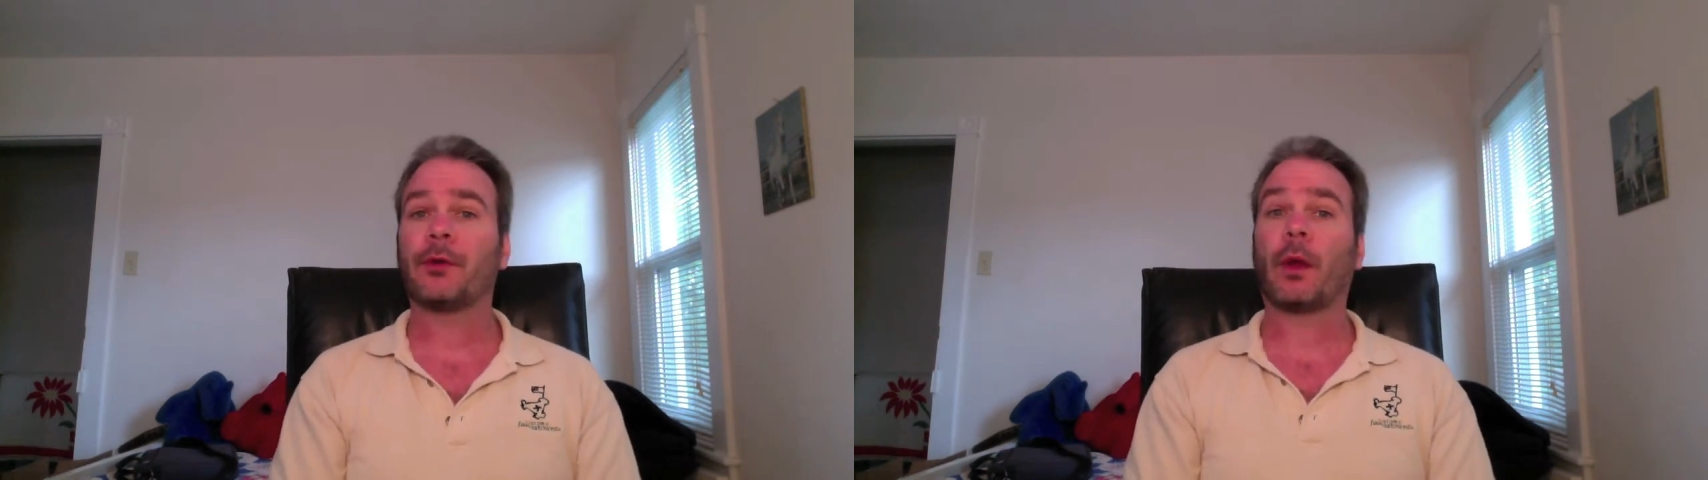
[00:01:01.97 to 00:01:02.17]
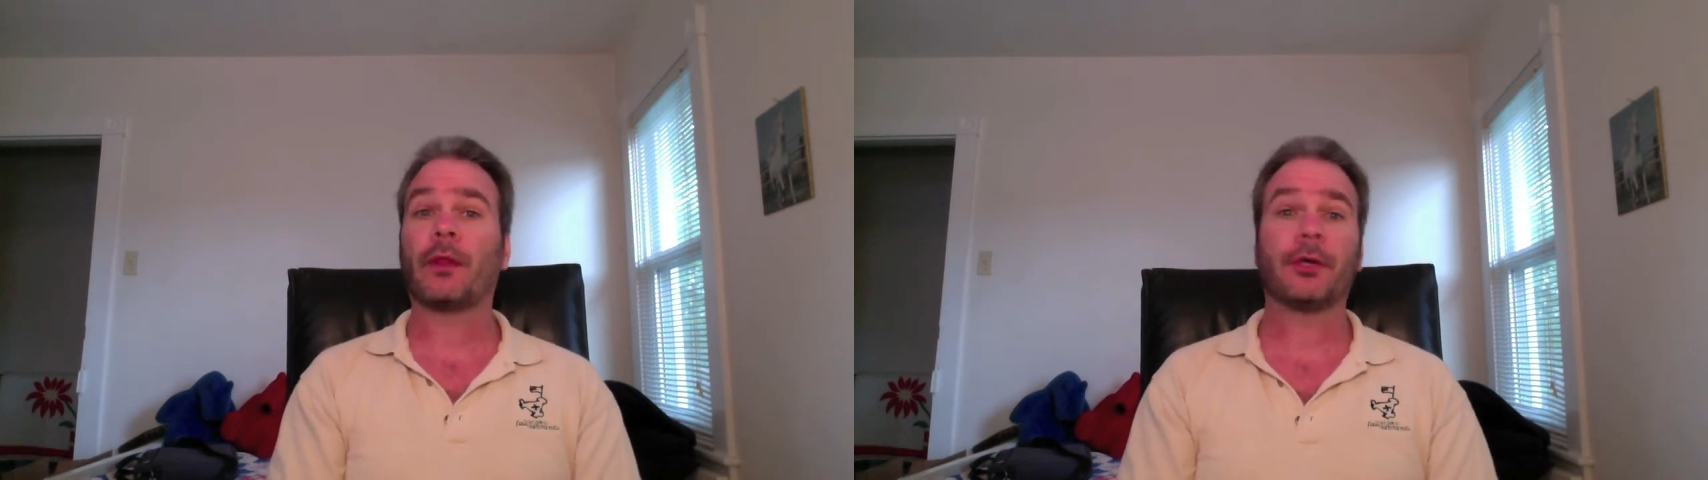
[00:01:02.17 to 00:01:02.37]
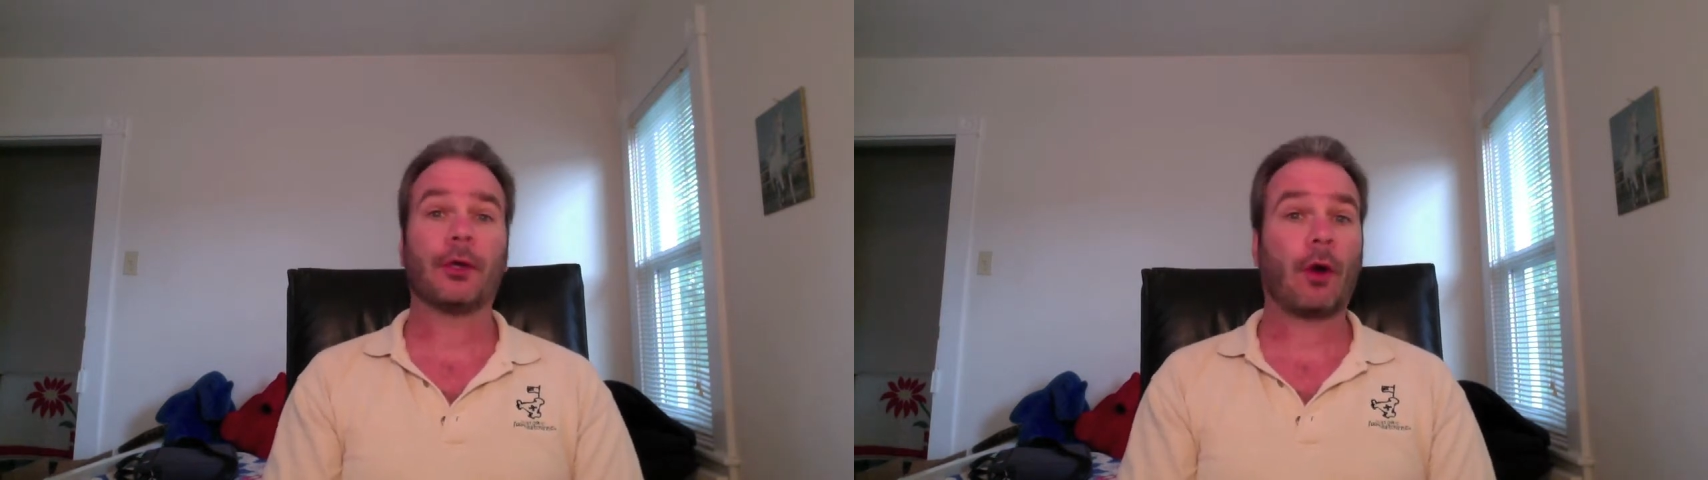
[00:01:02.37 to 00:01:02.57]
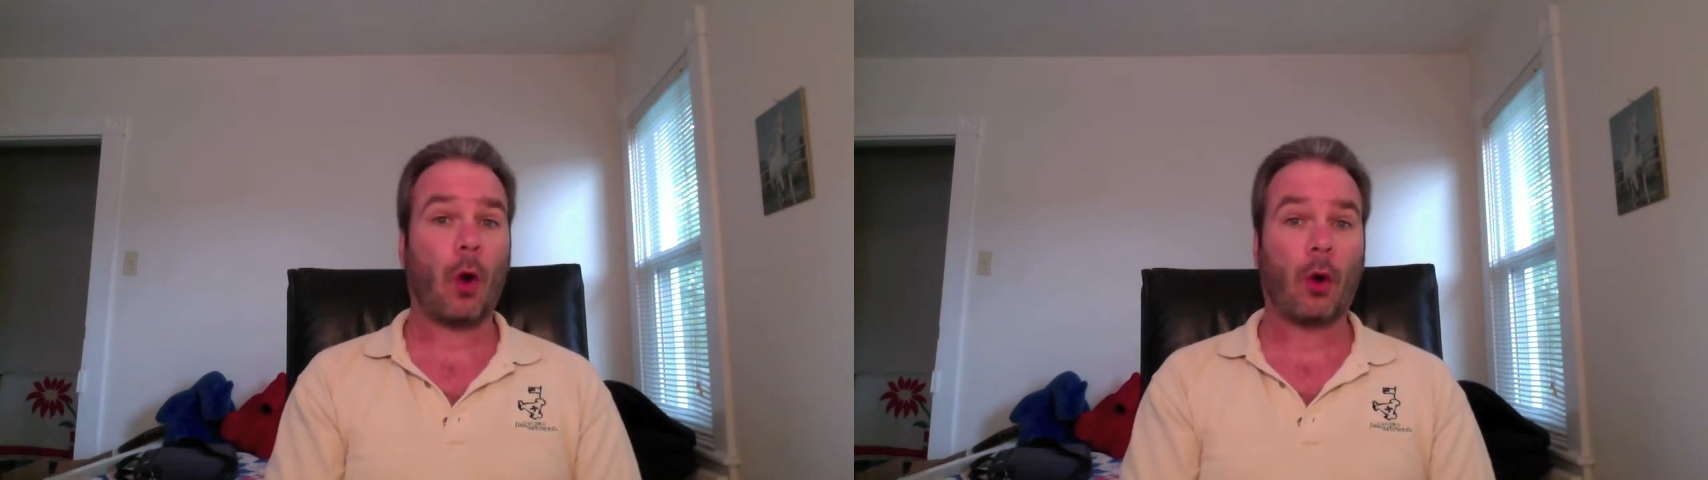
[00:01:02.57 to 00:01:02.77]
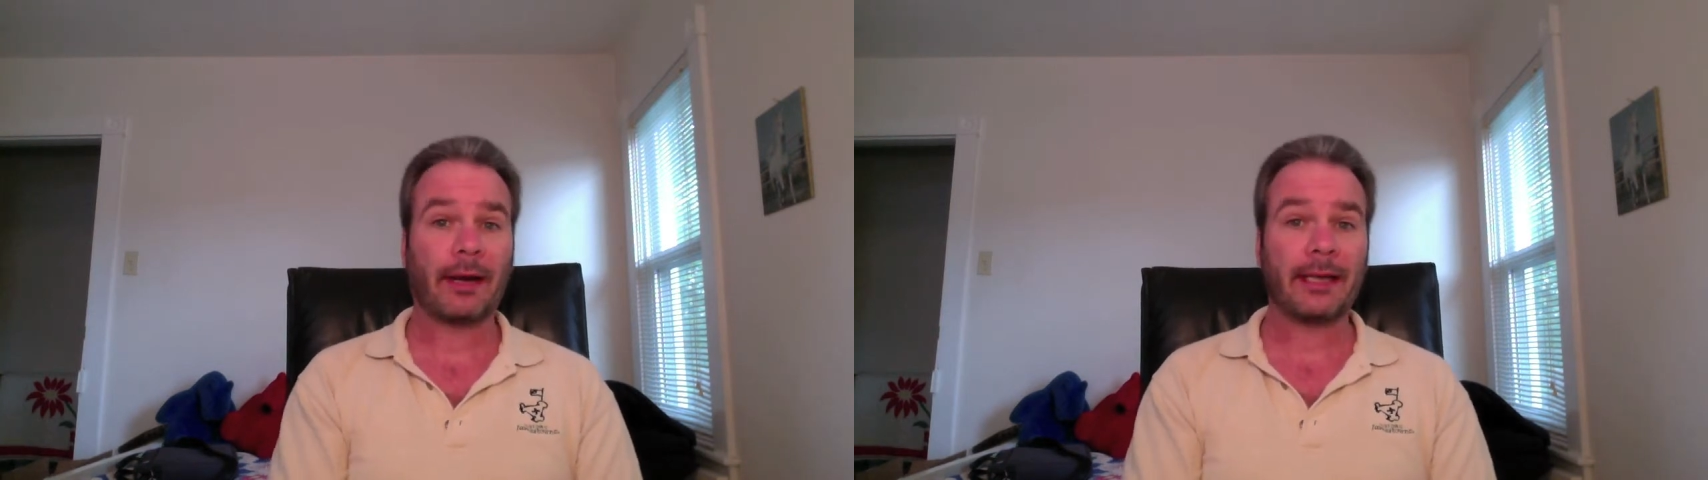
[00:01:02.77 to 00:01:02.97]
or whether you're
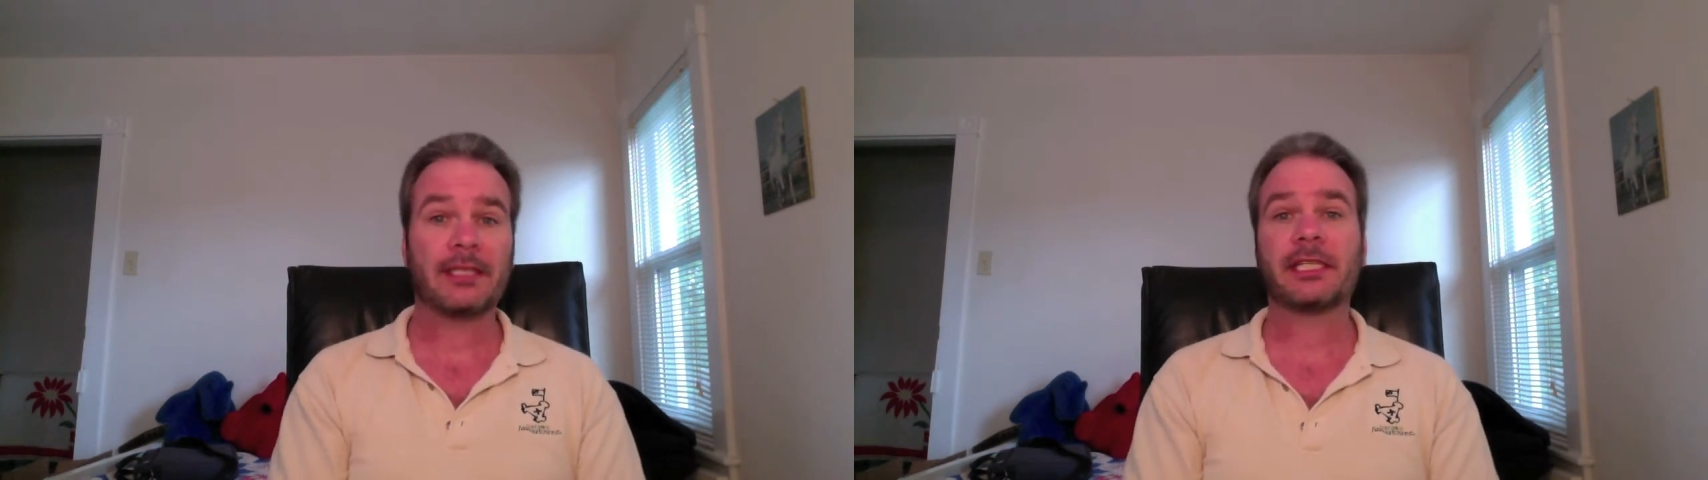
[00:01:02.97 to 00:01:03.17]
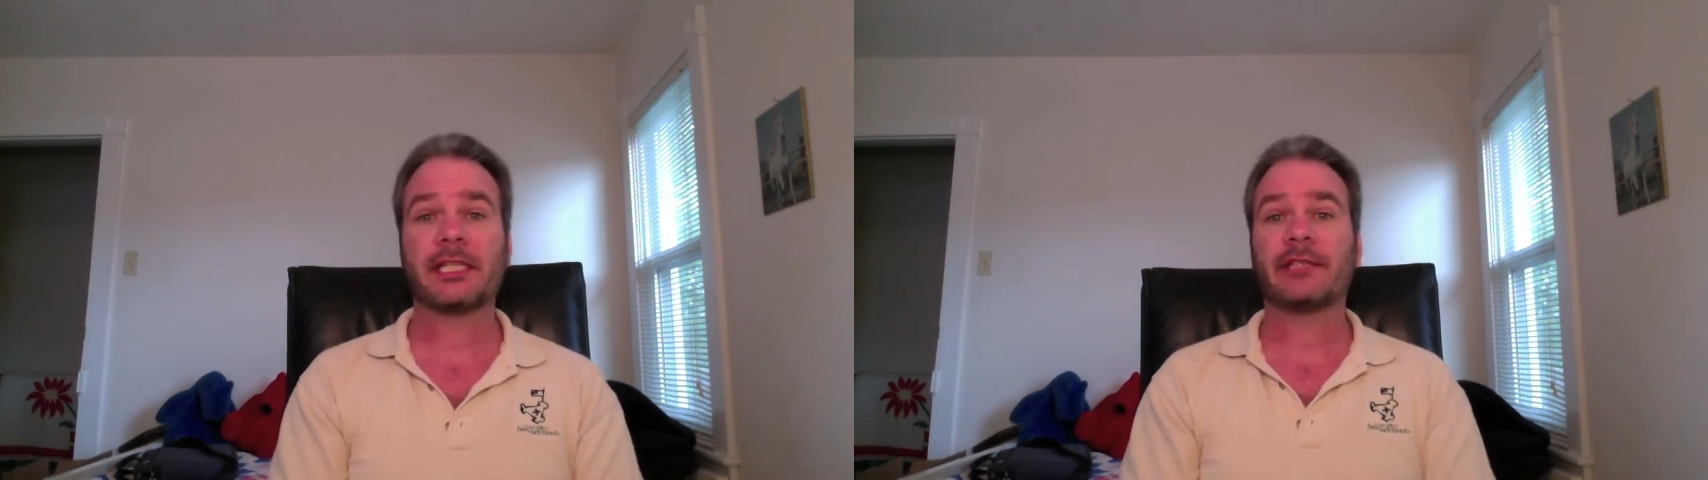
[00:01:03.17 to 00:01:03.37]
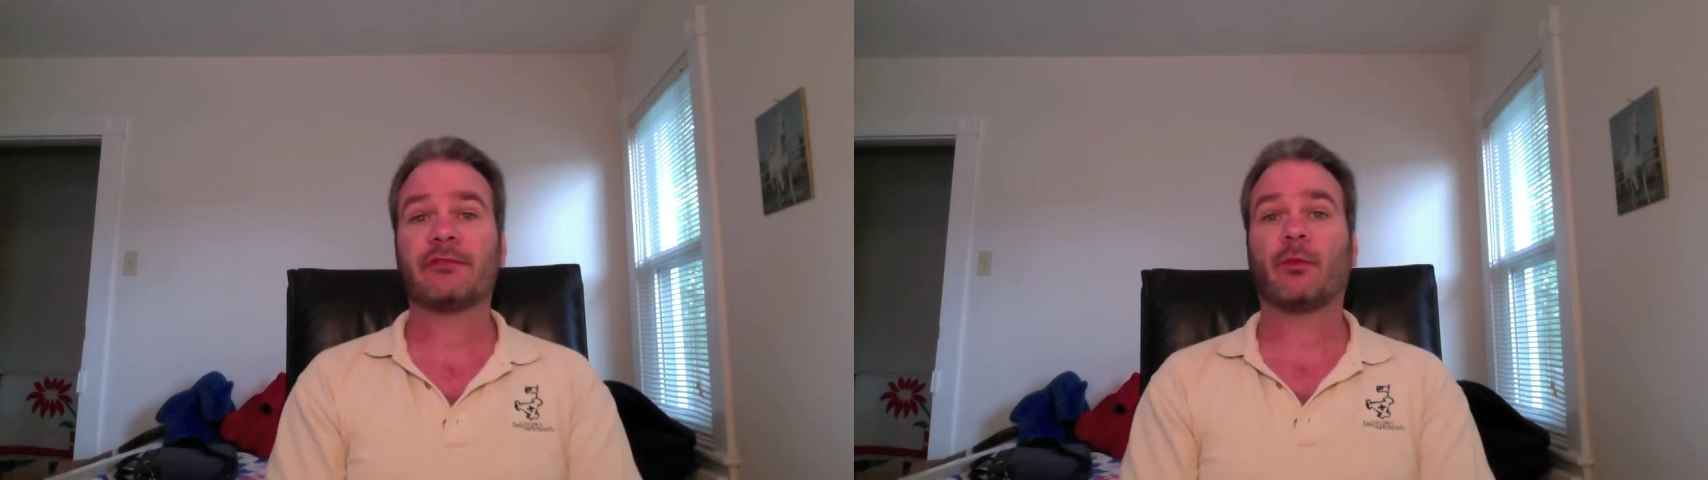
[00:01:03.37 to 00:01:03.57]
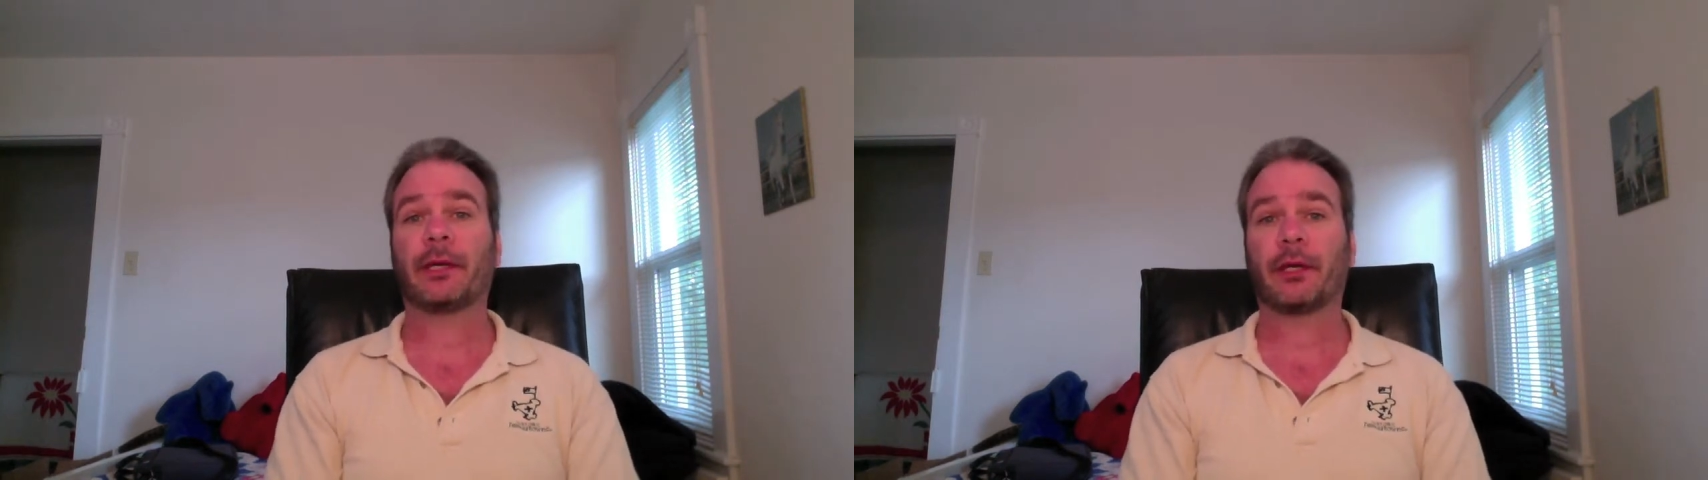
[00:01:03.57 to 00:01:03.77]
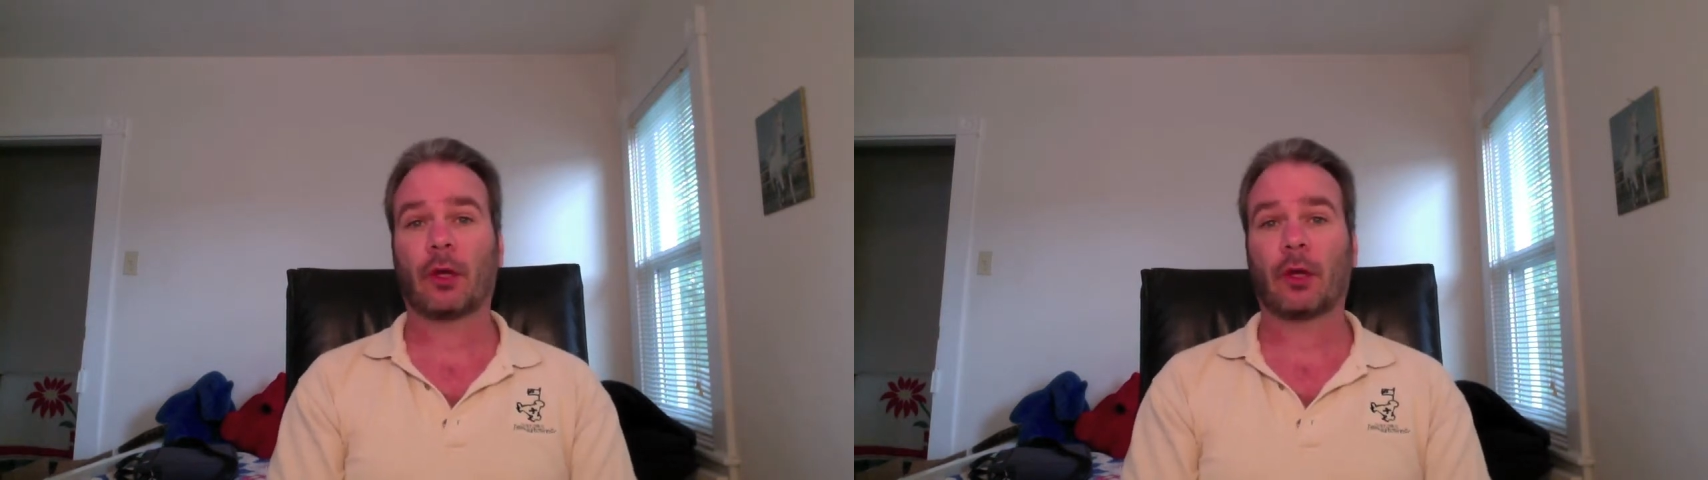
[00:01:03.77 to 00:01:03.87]
already successful but you're